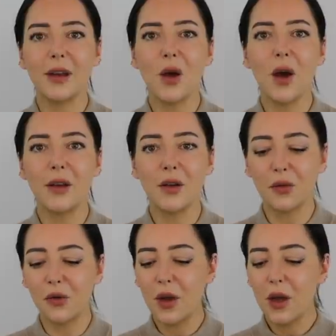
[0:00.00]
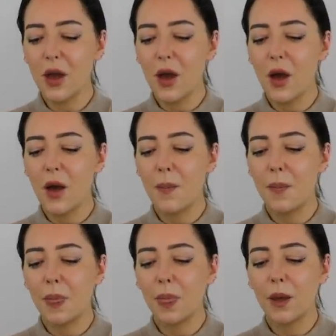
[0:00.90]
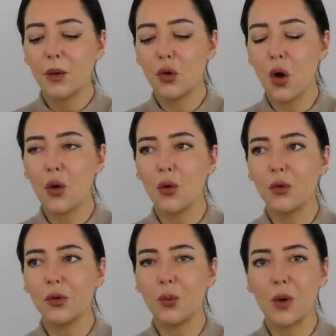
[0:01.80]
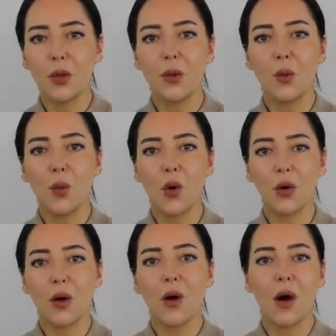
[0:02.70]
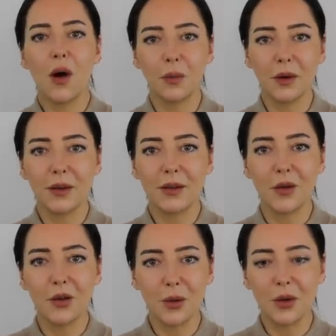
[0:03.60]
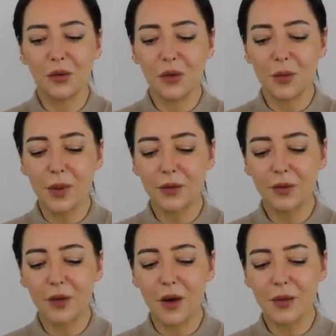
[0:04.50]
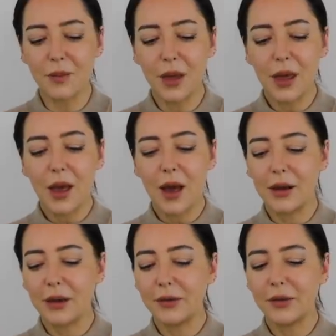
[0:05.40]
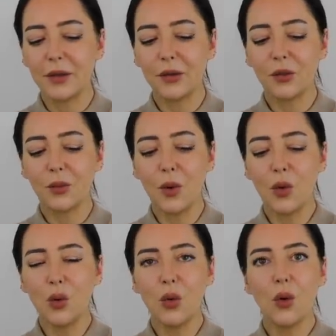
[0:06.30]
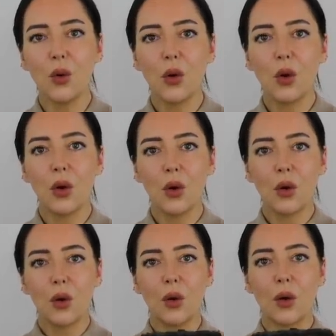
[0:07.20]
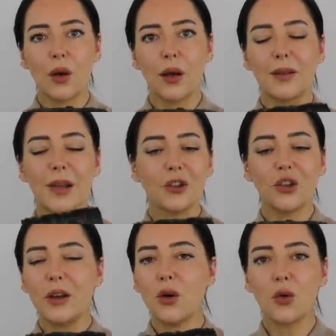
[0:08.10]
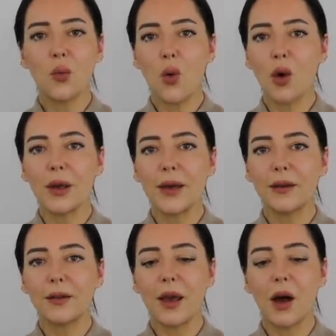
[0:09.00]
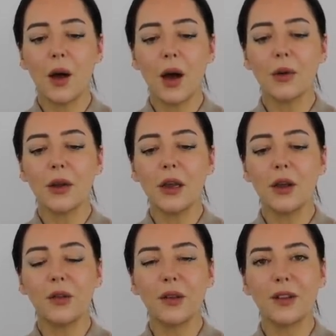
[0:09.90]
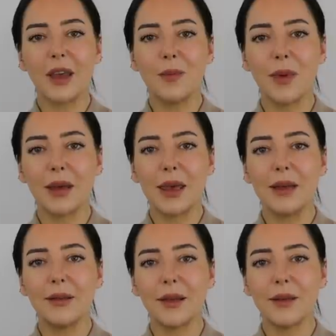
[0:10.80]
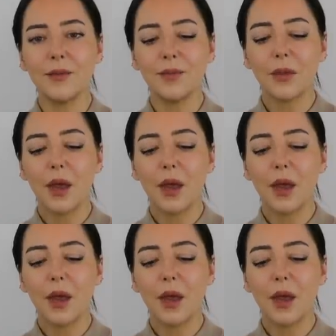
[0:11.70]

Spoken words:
it kind of goes with what I'm going to tell you in a few months' time. And it's this small, it's actually not a wallet. I'm going to use it to keep my keys in.